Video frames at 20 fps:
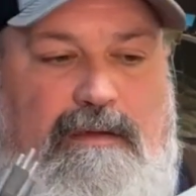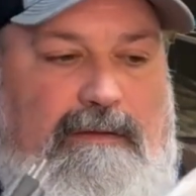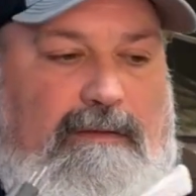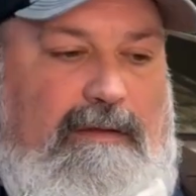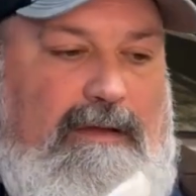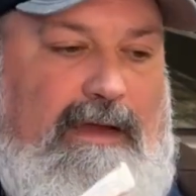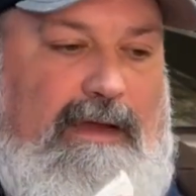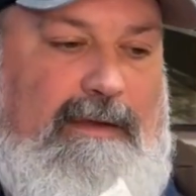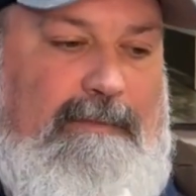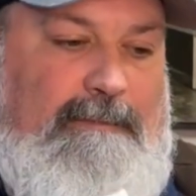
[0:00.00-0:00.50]

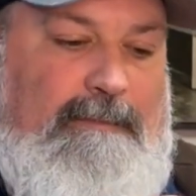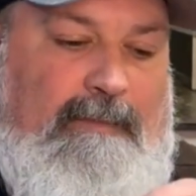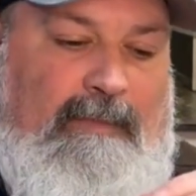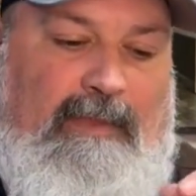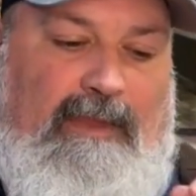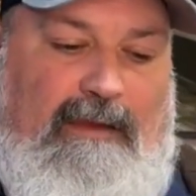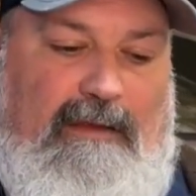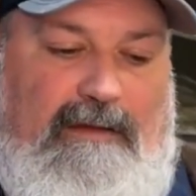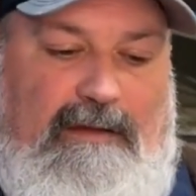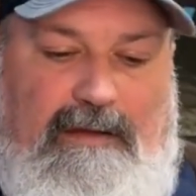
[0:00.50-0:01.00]
Okay.
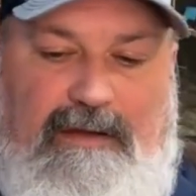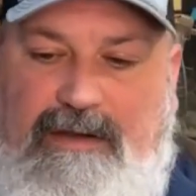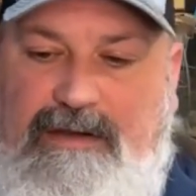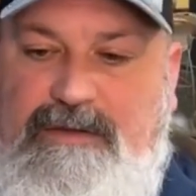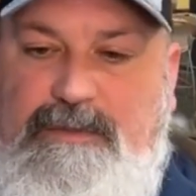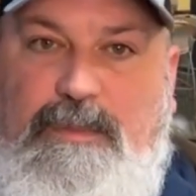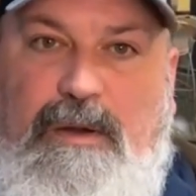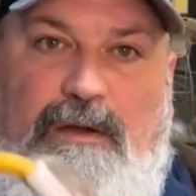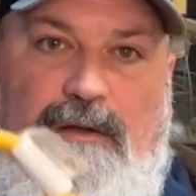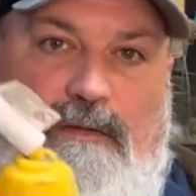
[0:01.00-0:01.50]
The
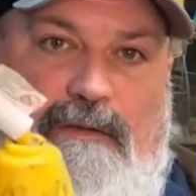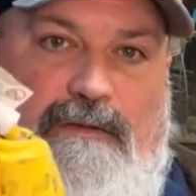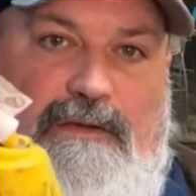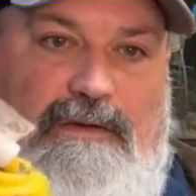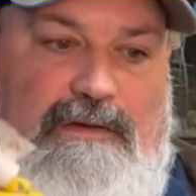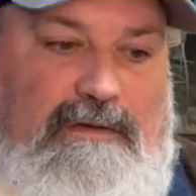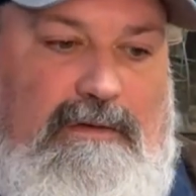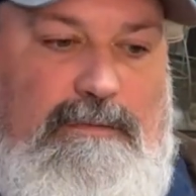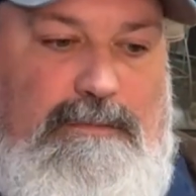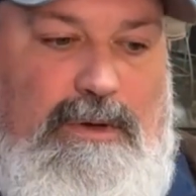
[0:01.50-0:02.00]
next part of
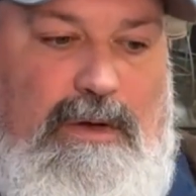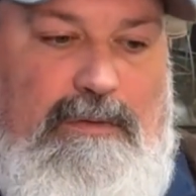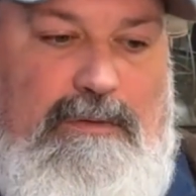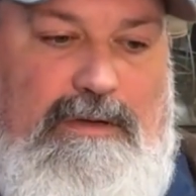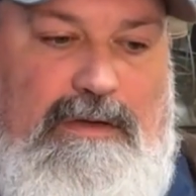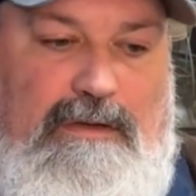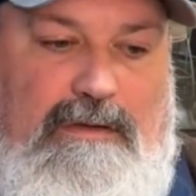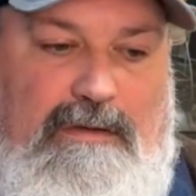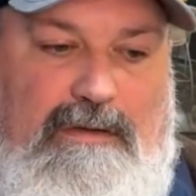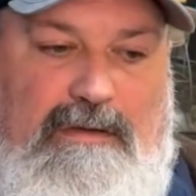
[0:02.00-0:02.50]
this
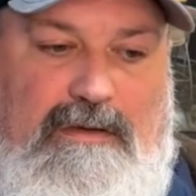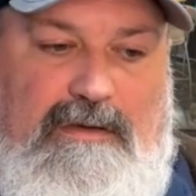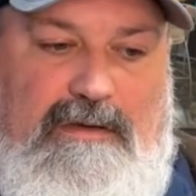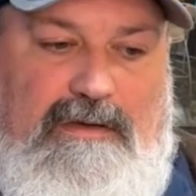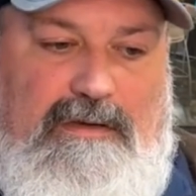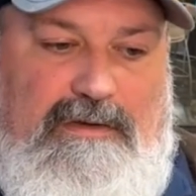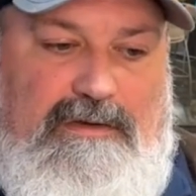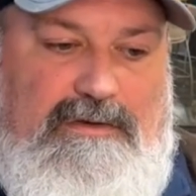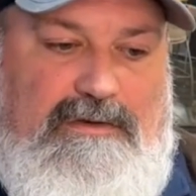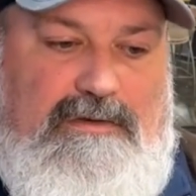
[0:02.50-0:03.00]
component
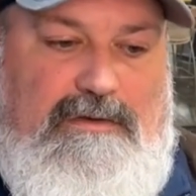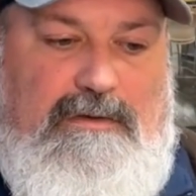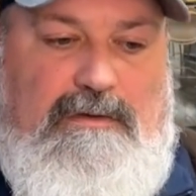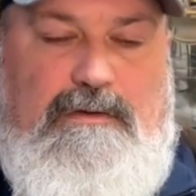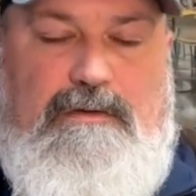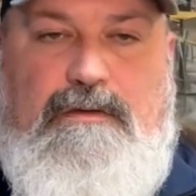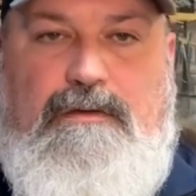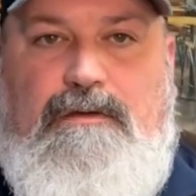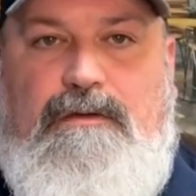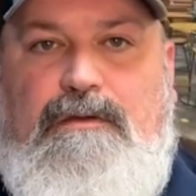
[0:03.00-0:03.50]
is
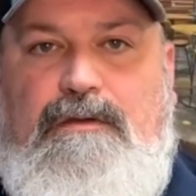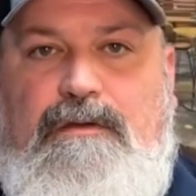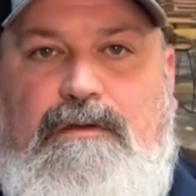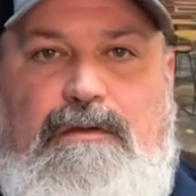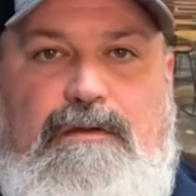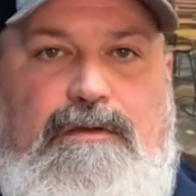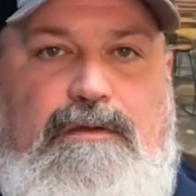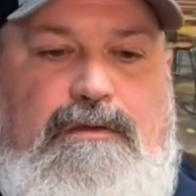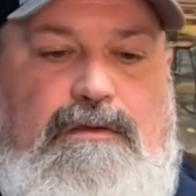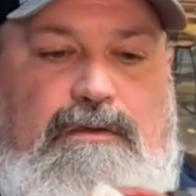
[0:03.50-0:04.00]

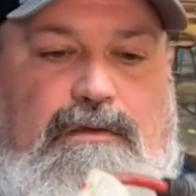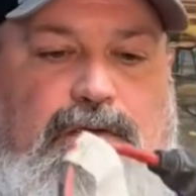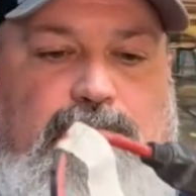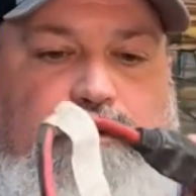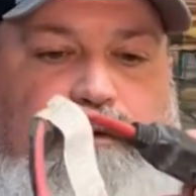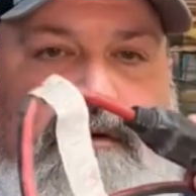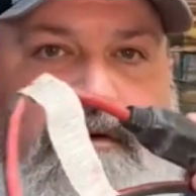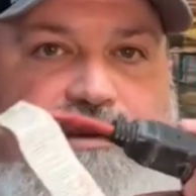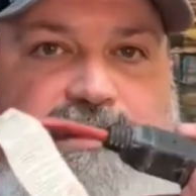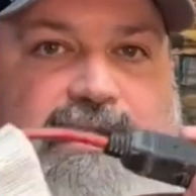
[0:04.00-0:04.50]

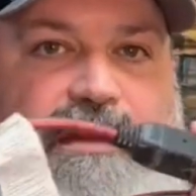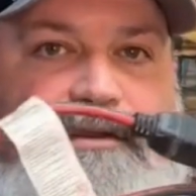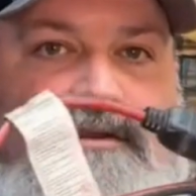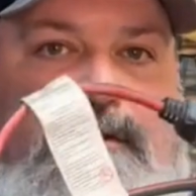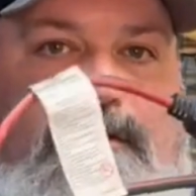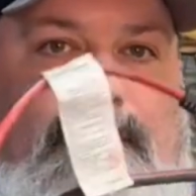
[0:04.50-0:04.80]
your extension